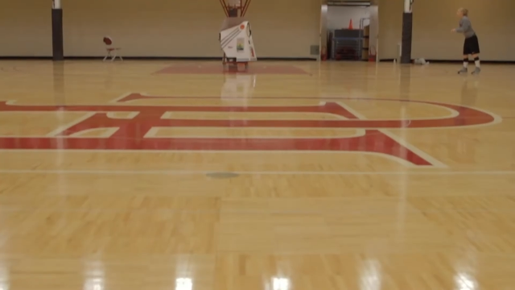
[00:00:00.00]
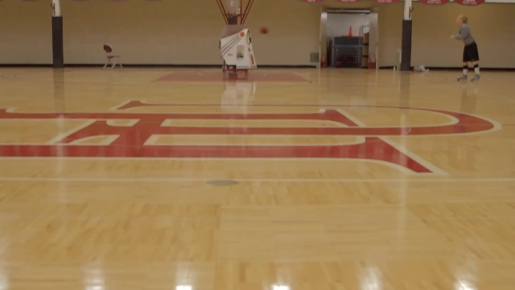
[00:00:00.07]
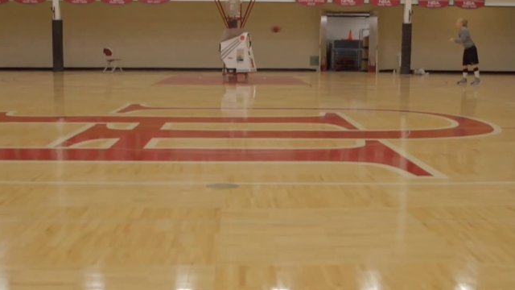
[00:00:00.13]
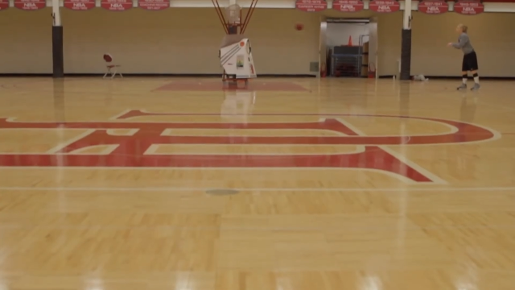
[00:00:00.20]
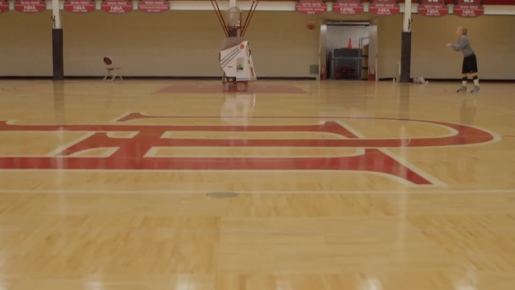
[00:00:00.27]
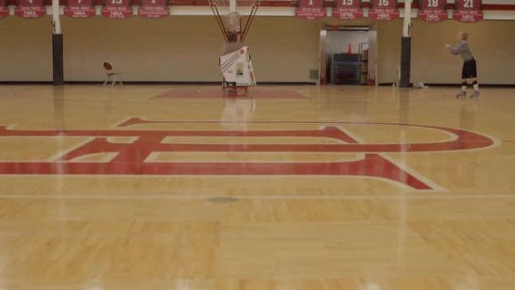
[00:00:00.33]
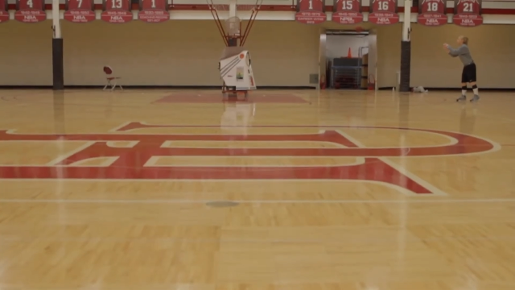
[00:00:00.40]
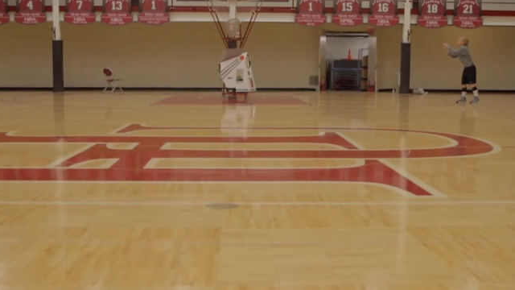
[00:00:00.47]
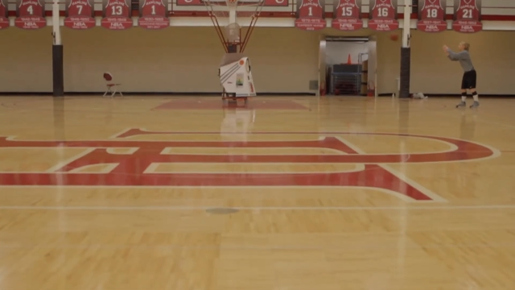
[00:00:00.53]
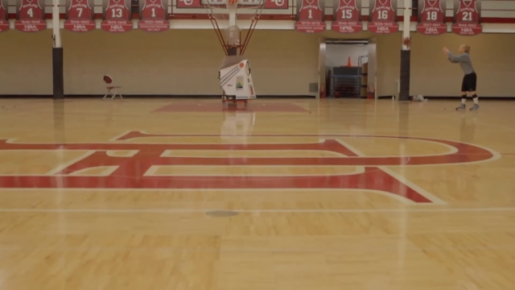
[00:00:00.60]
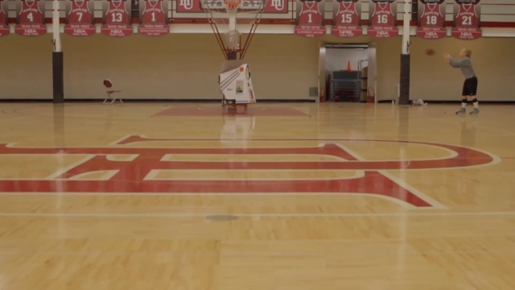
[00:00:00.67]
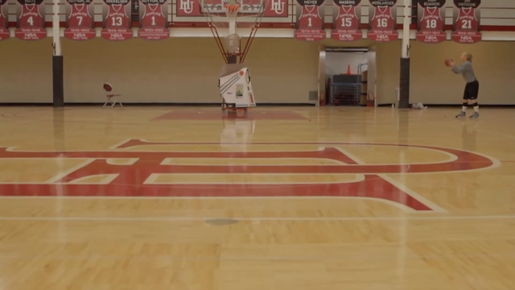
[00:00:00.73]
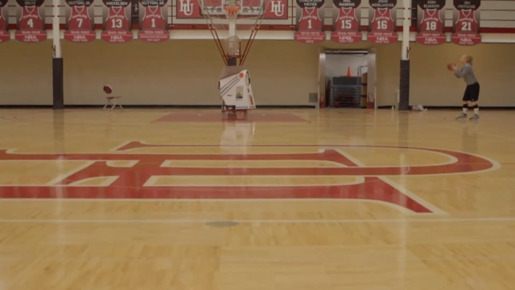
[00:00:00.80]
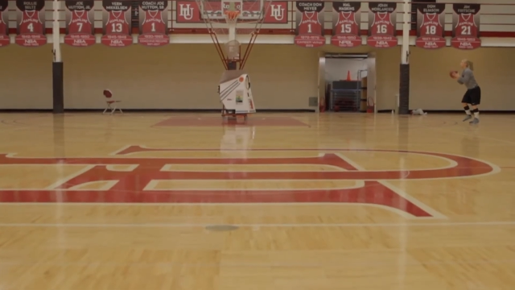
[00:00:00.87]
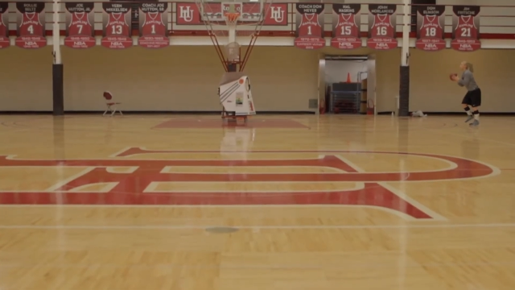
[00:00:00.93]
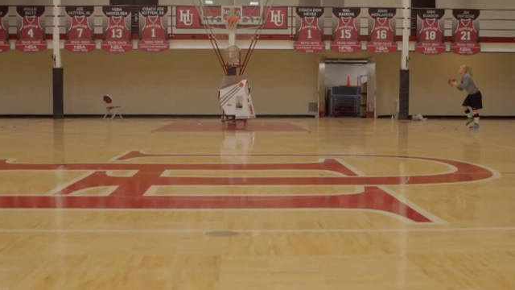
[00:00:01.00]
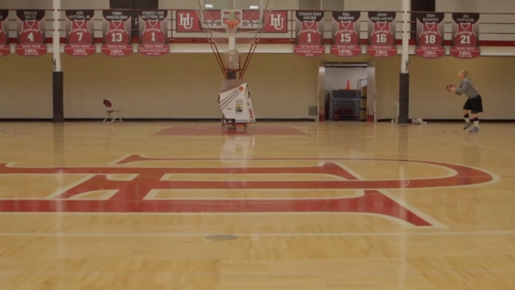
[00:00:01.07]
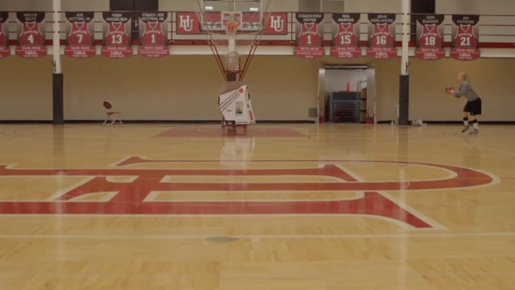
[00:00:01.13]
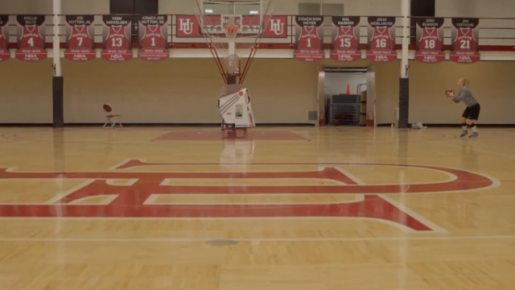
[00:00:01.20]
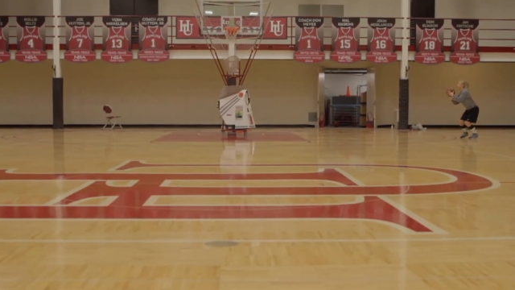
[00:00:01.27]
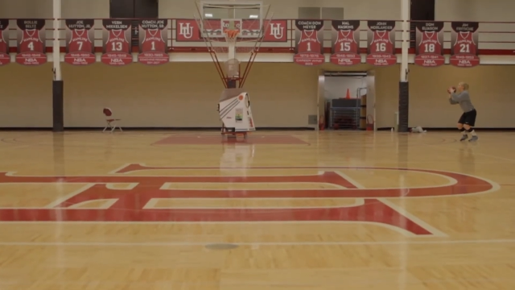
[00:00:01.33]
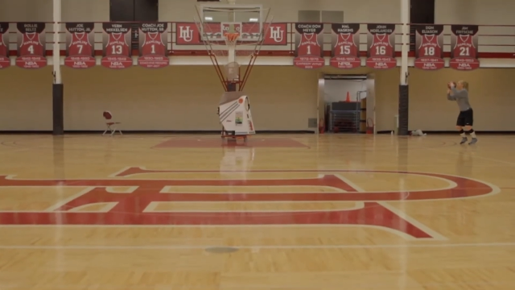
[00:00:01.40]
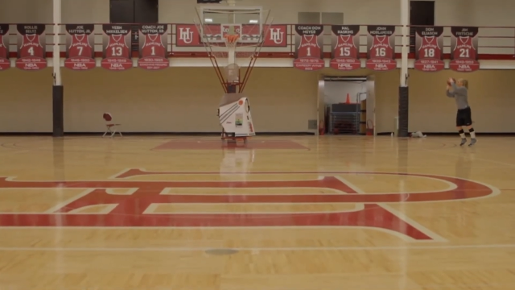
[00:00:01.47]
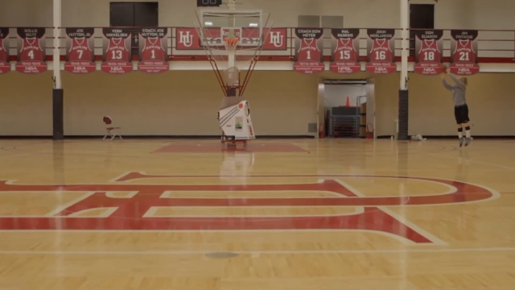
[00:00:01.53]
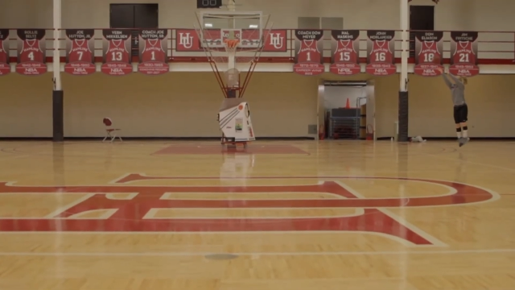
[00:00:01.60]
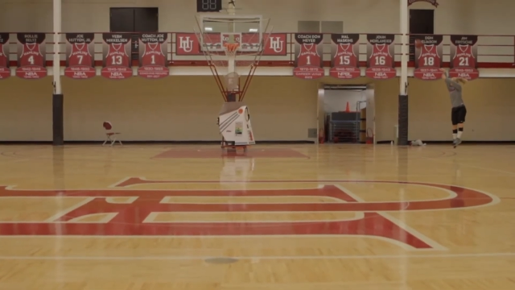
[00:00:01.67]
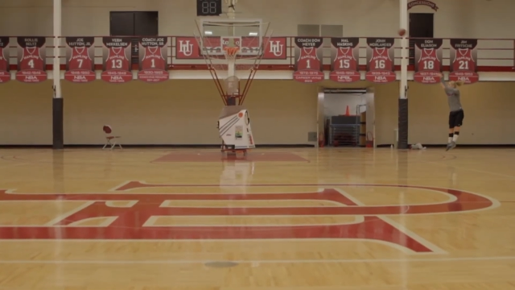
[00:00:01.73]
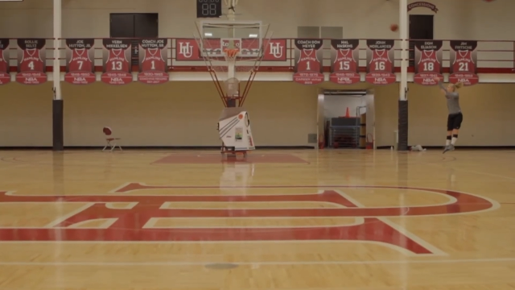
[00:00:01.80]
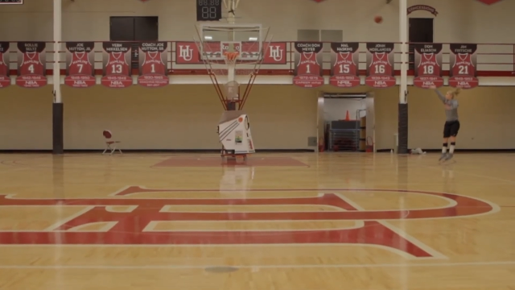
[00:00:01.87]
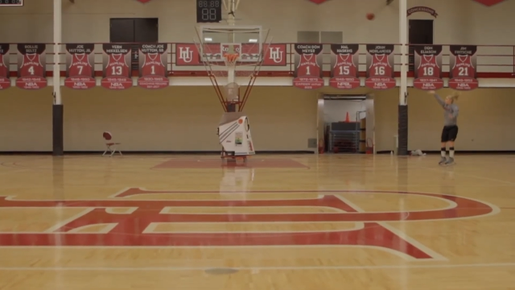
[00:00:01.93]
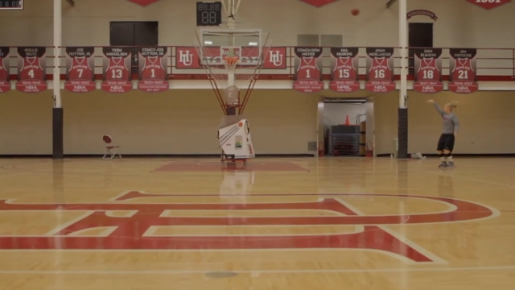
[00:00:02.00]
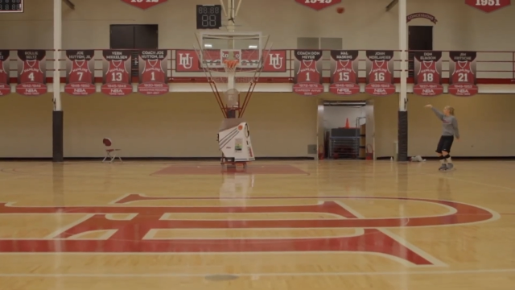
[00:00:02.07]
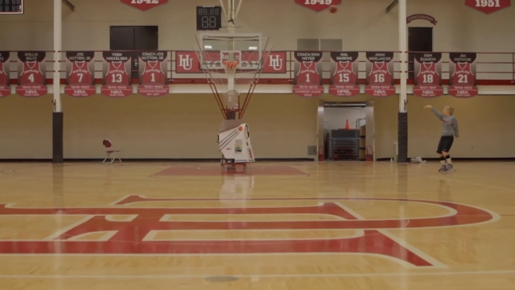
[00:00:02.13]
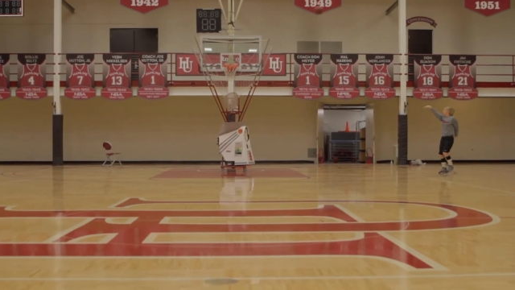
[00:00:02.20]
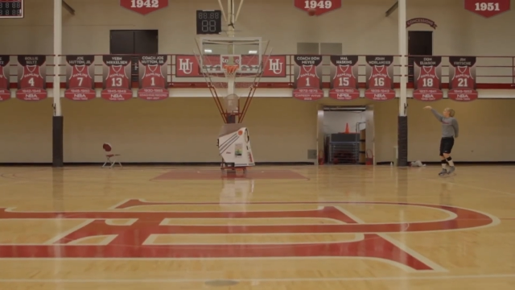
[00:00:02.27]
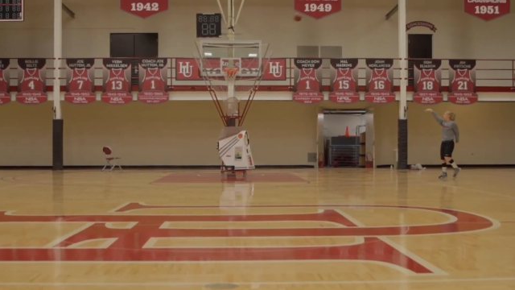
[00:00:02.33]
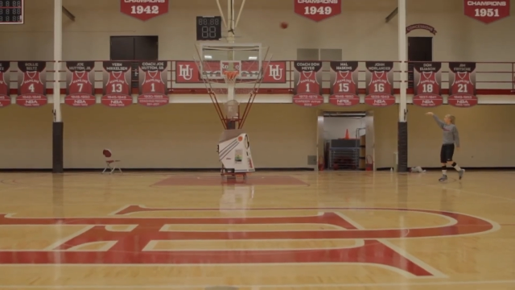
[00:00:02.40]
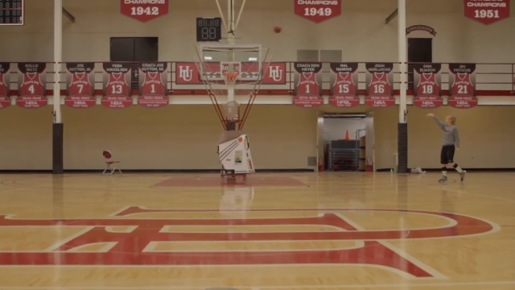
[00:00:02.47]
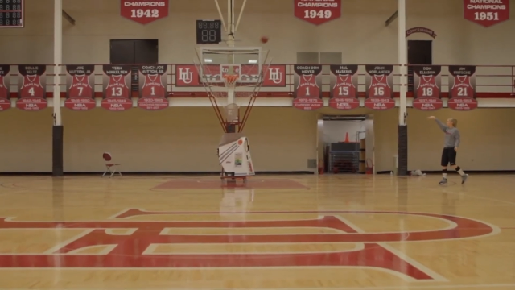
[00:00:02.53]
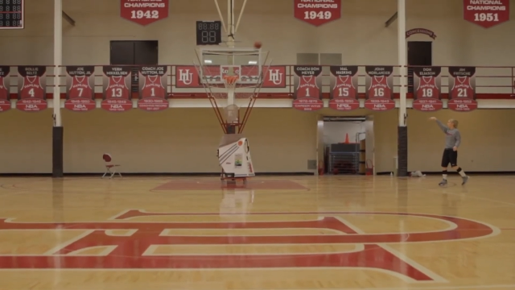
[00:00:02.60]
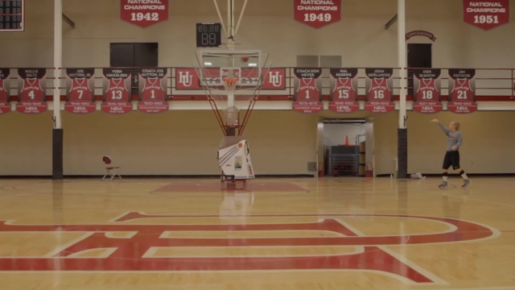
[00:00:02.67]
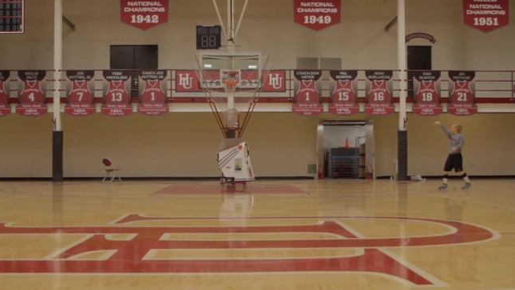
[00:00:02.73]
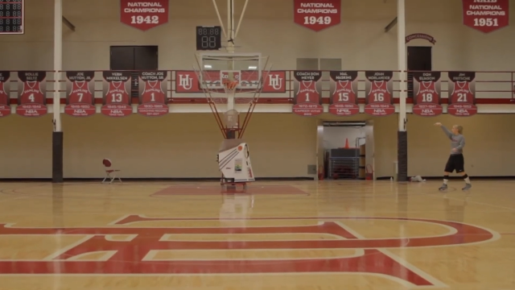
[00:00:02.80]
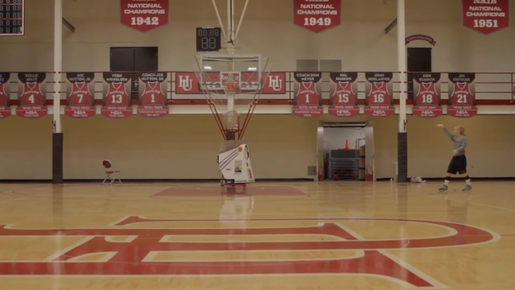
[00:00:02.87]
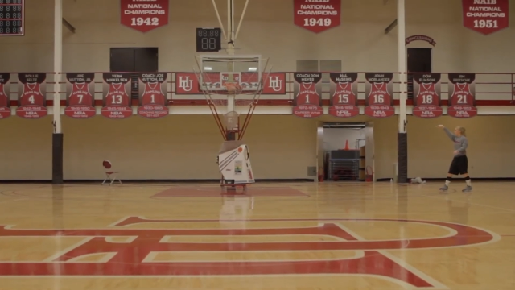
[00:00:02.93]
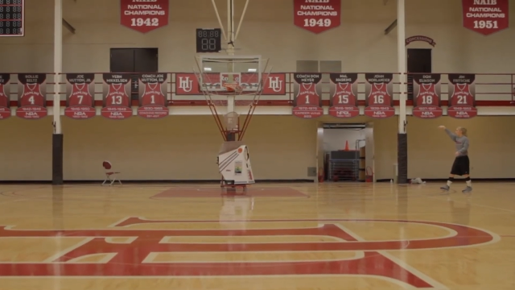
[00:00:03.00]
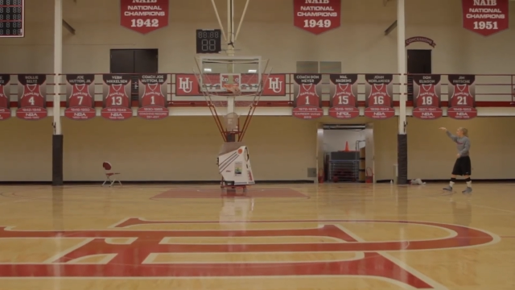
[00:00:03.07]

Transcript: No face is visible, so there are no lips to read.